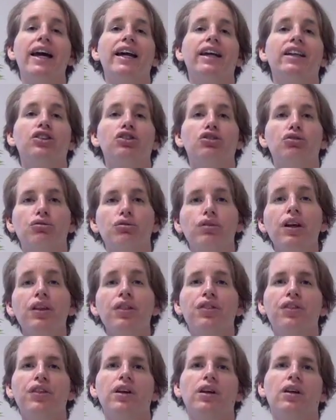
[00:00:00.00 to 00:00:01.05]
and
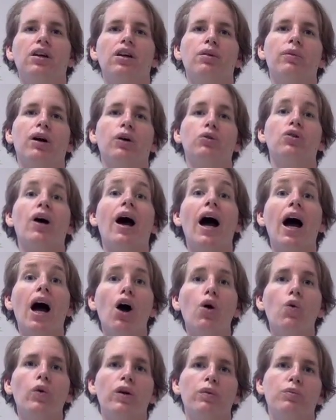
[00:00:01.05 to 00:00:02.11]
rethink about
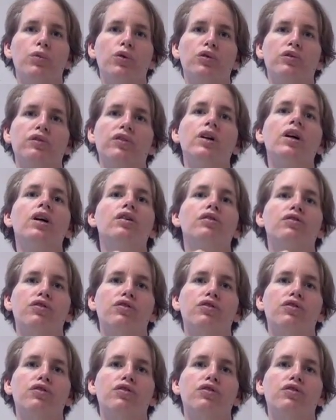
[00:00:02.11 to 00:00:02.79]
how we move